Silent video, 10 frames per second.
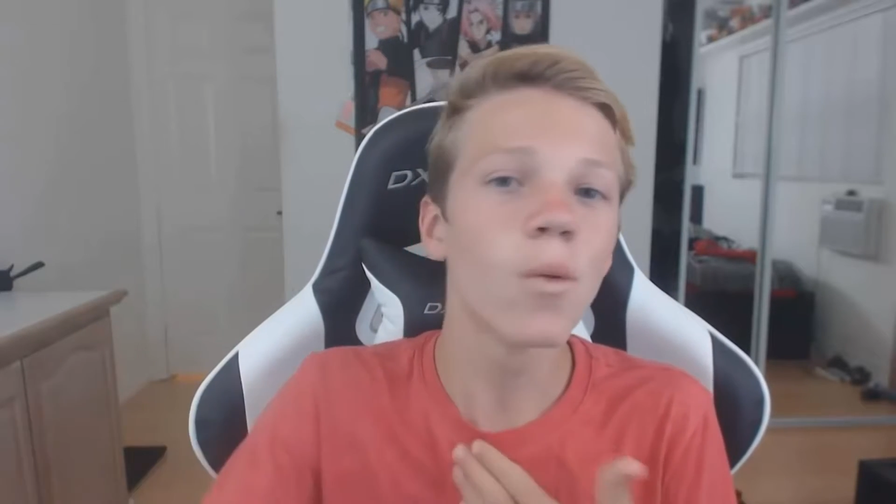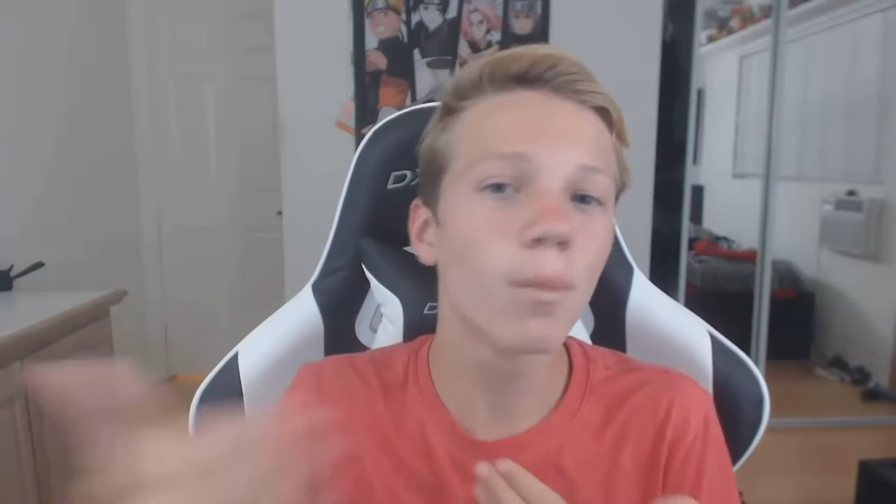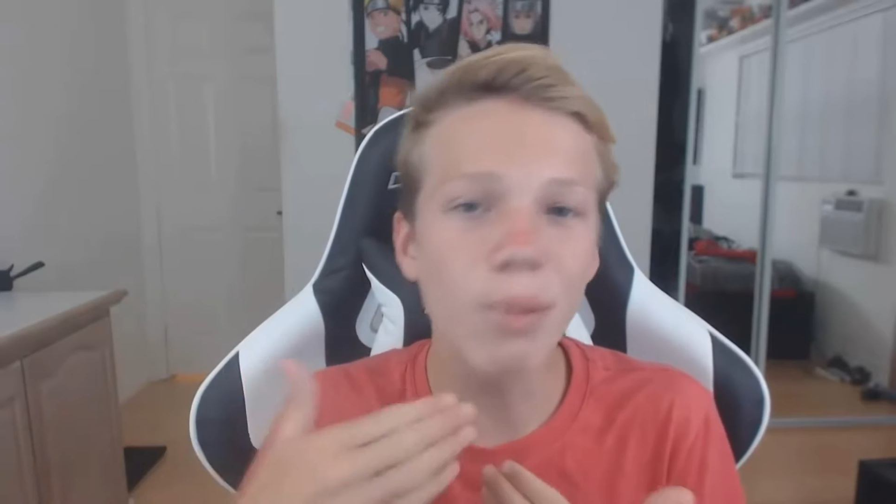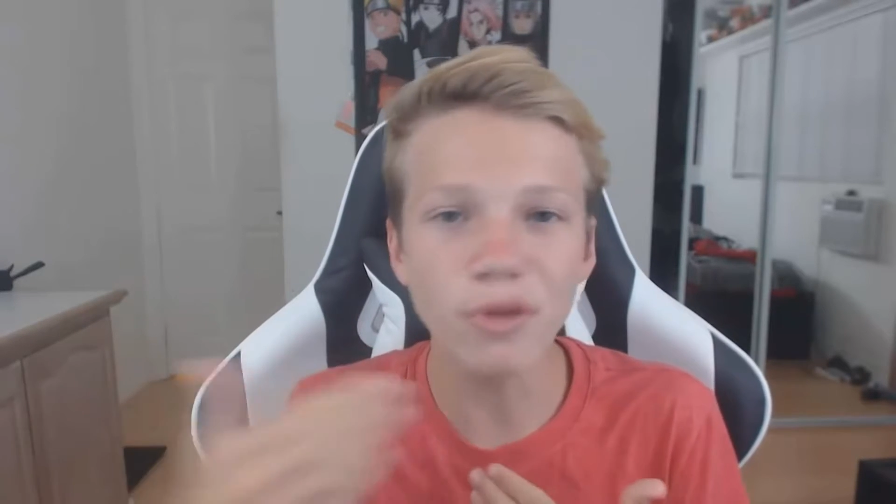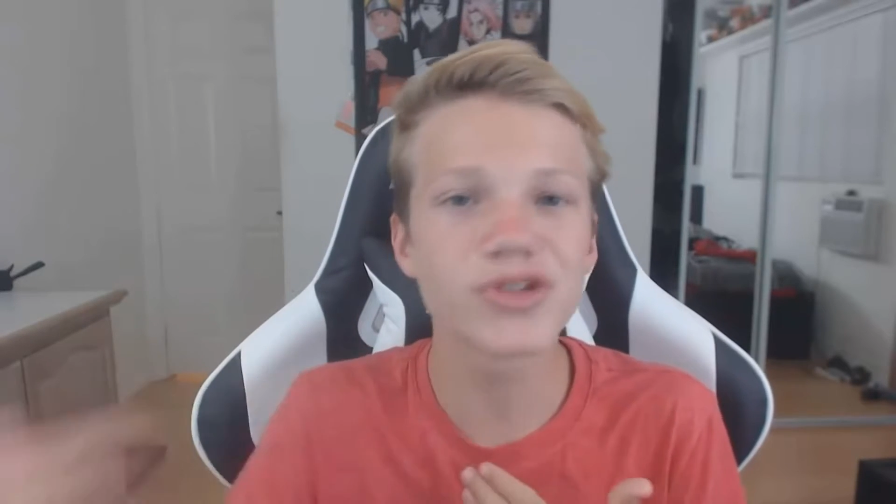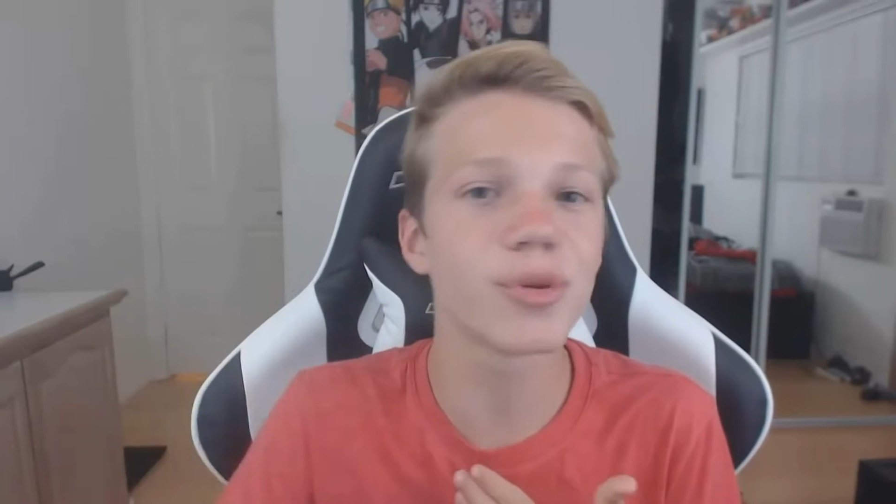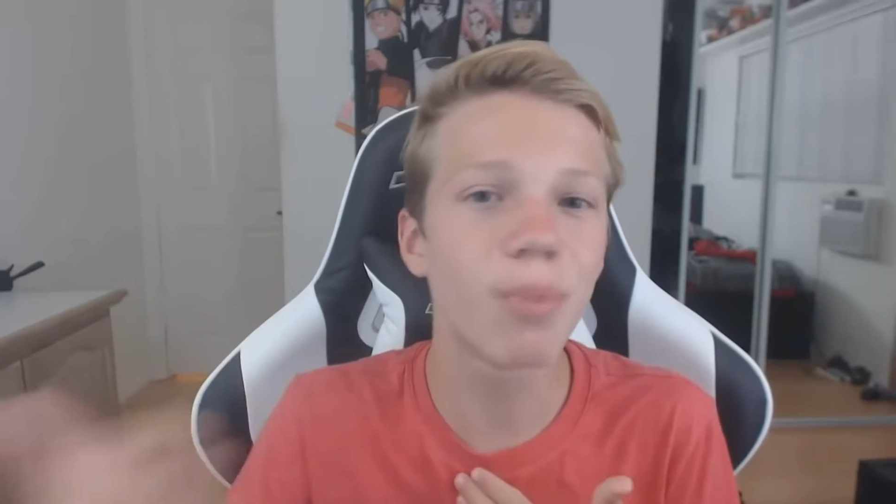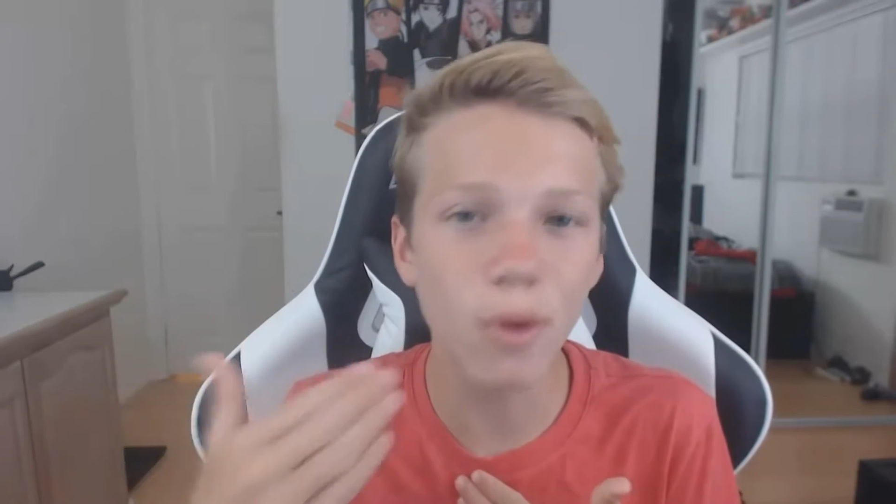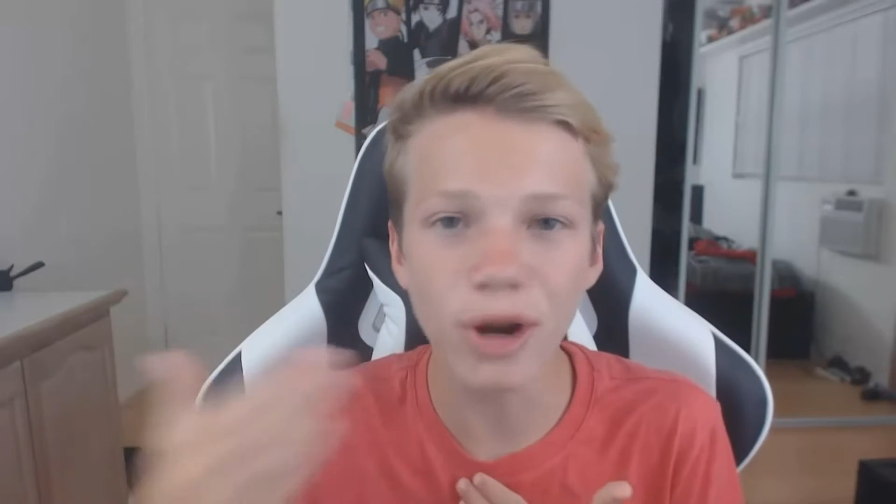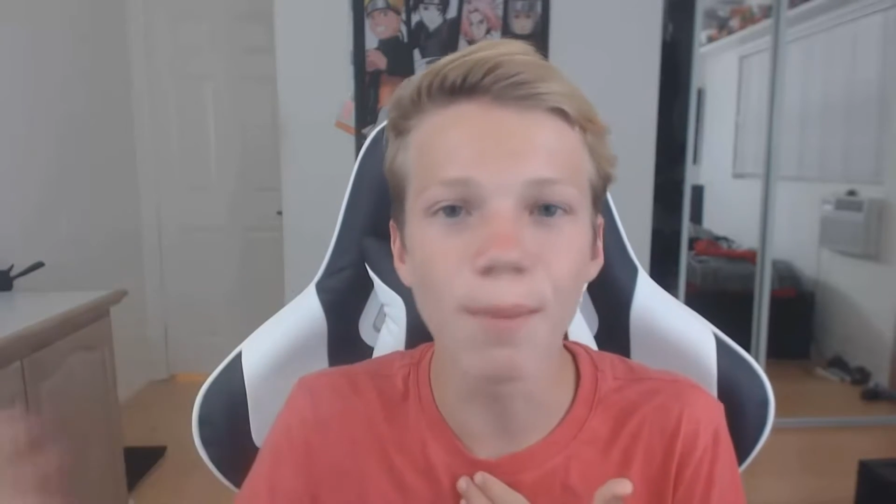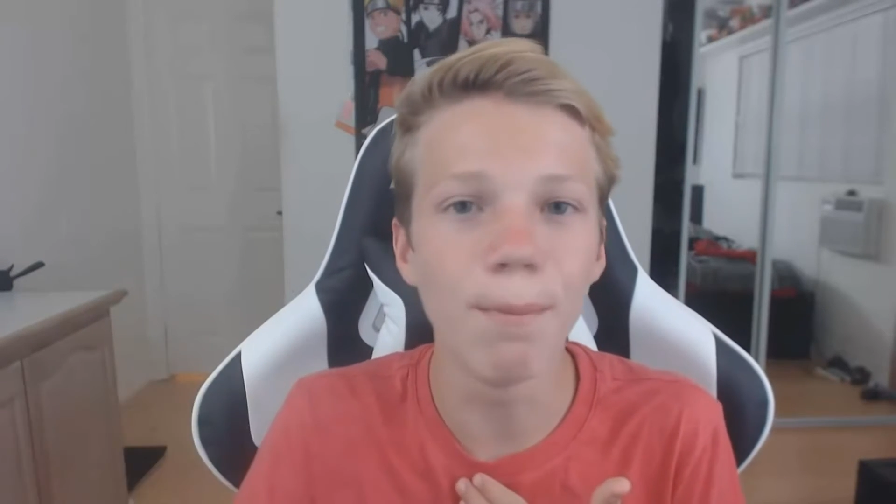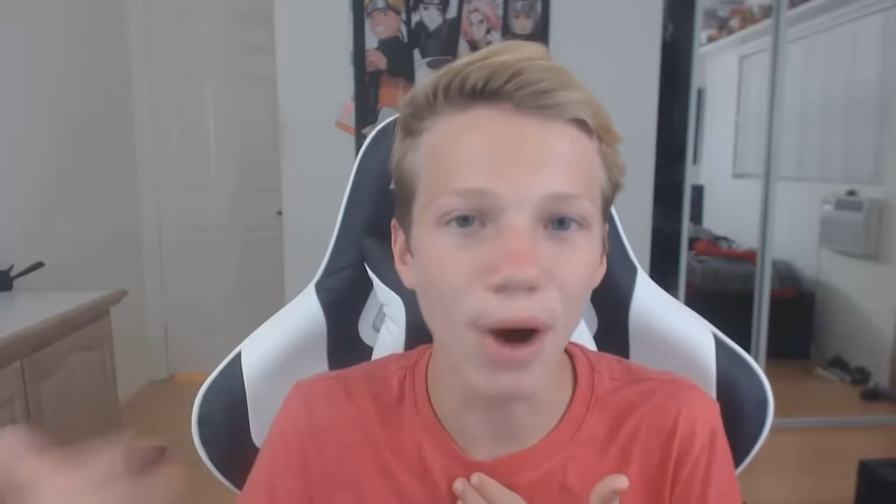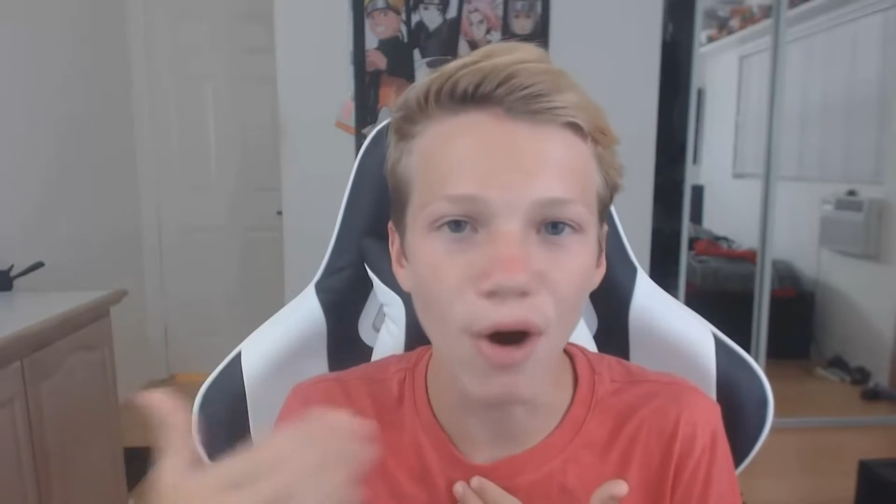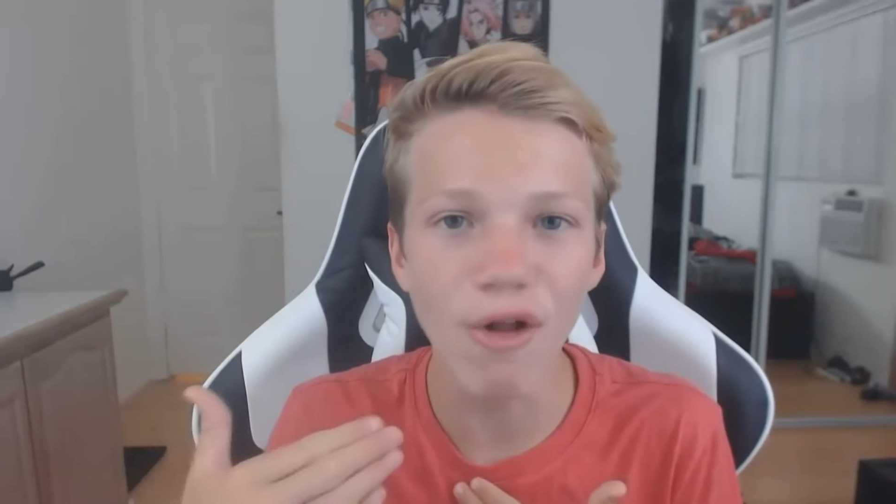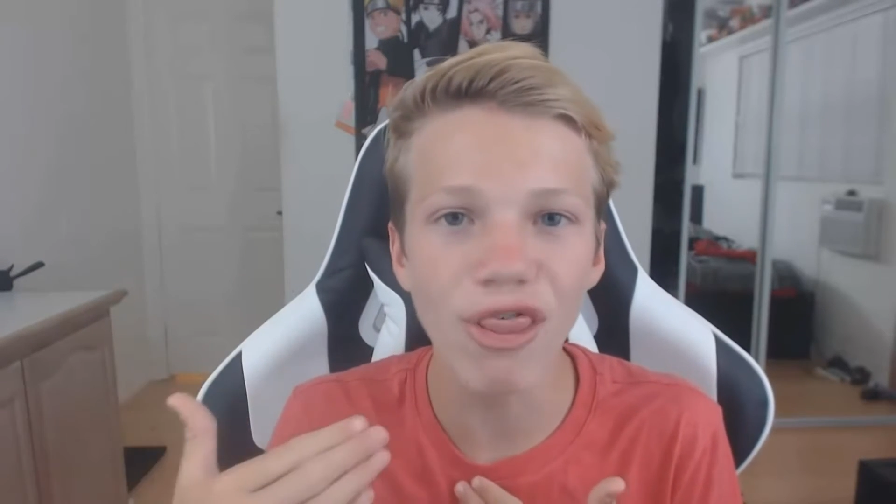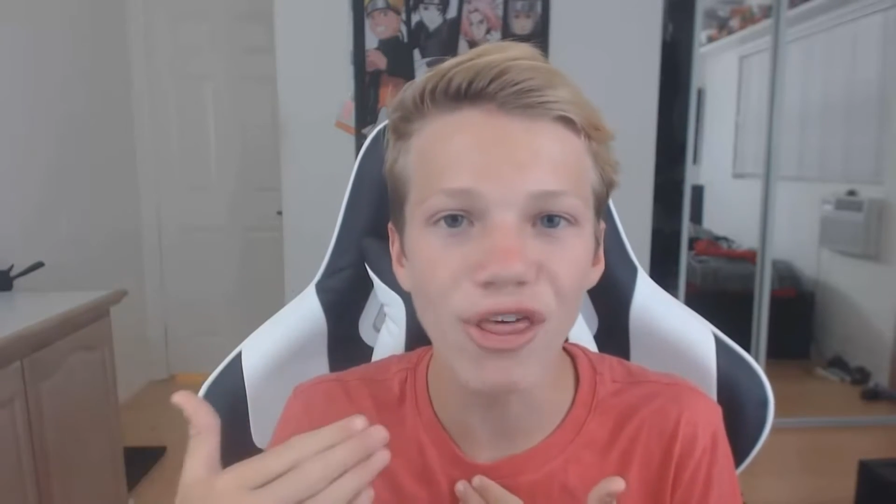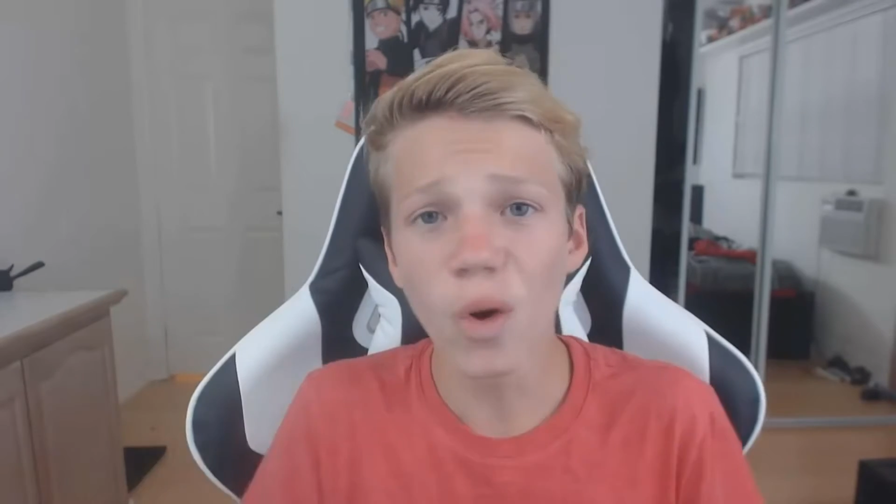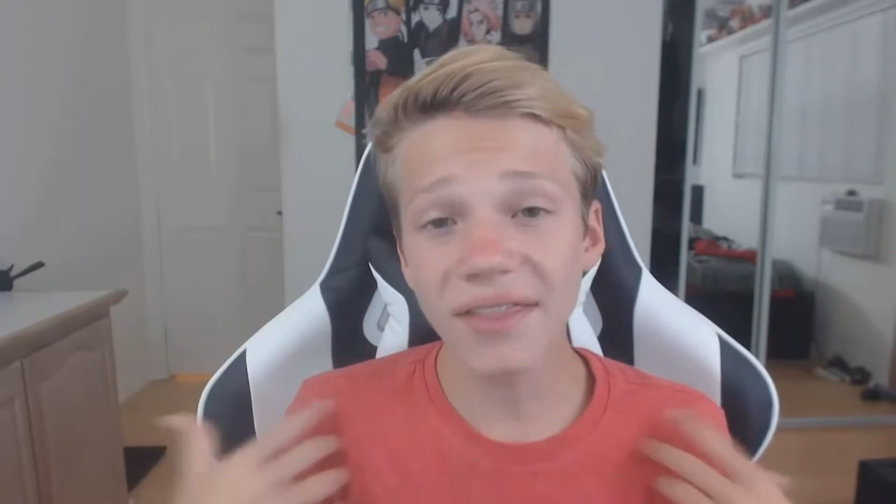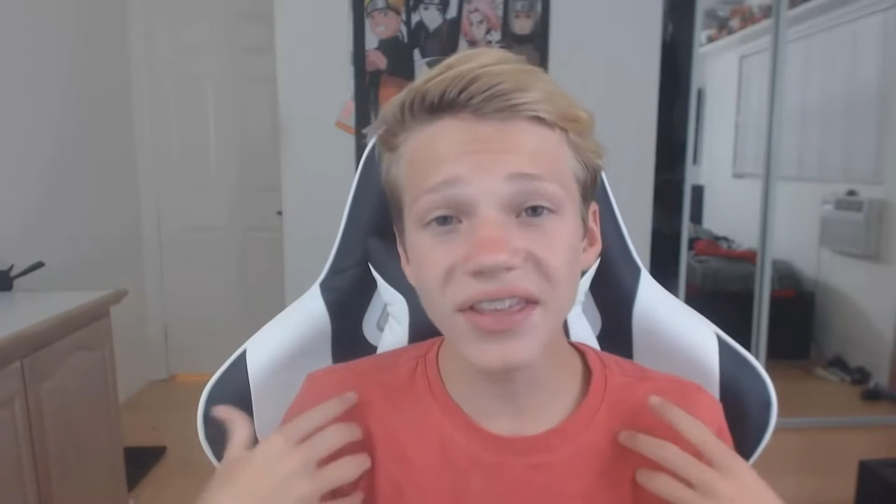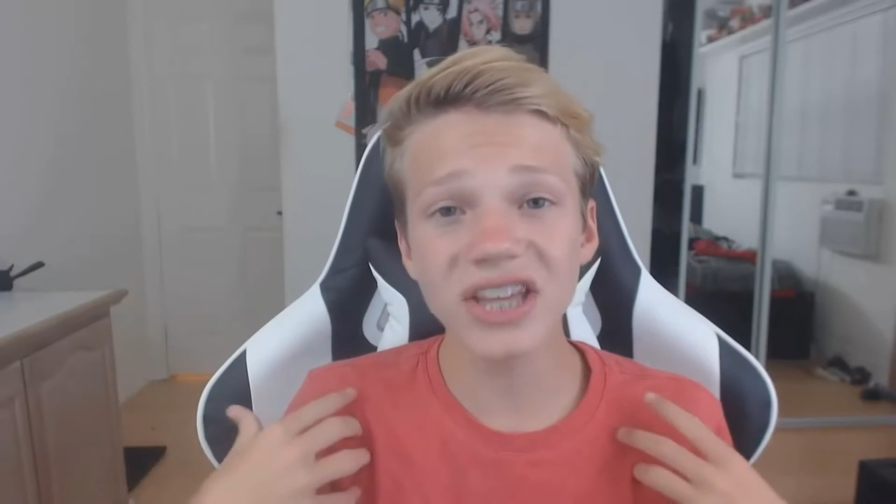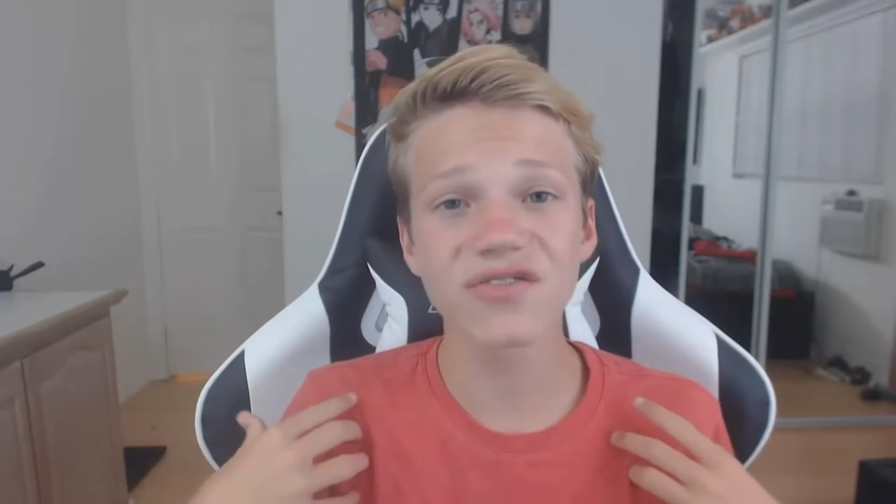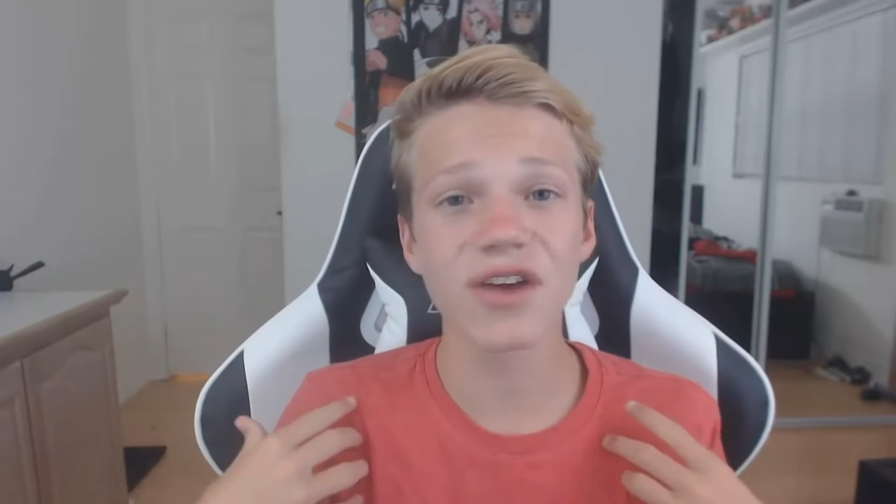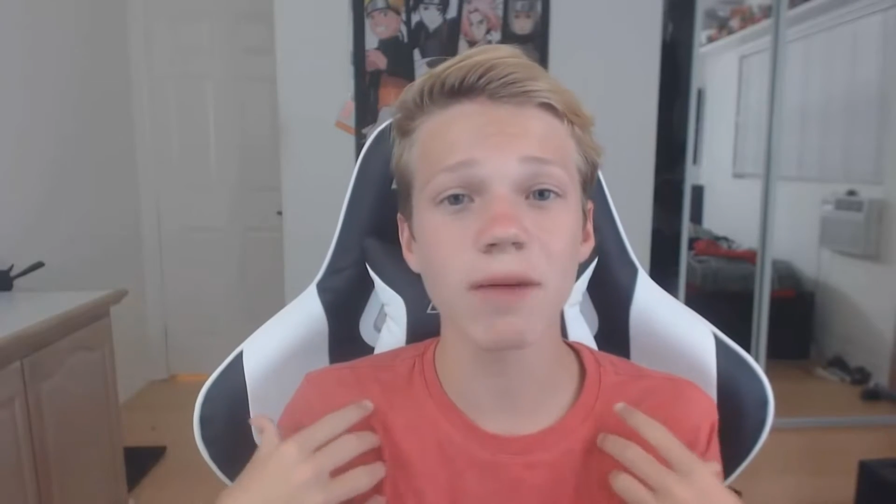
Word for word: we're both supporting both. I think it's